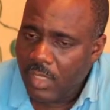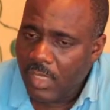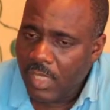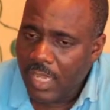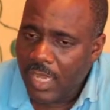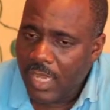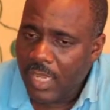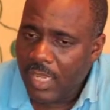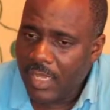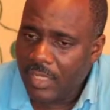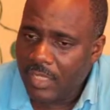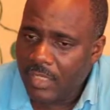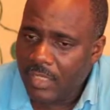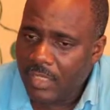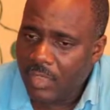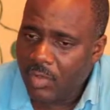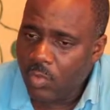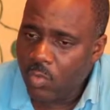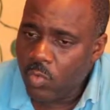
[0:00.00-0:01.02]
And
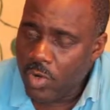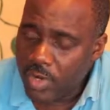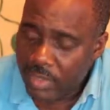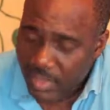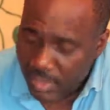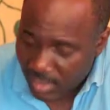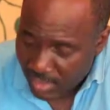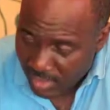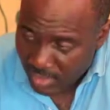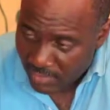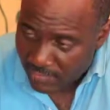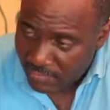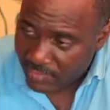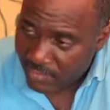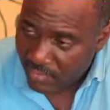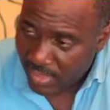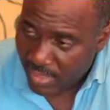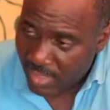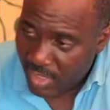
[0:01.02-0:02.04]
where he
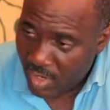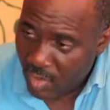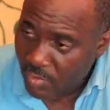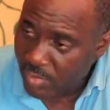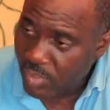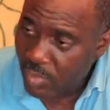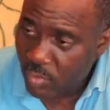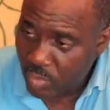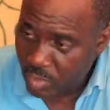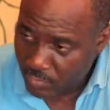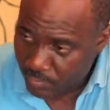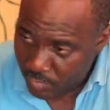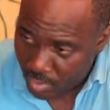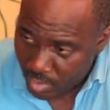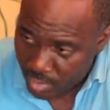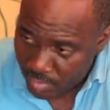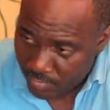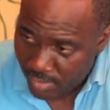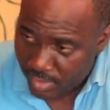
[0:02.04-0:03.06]
lives right now, he was
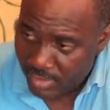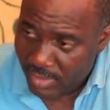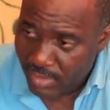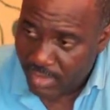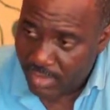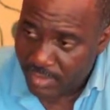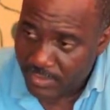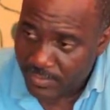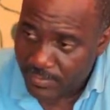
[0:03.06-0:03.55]
born right there.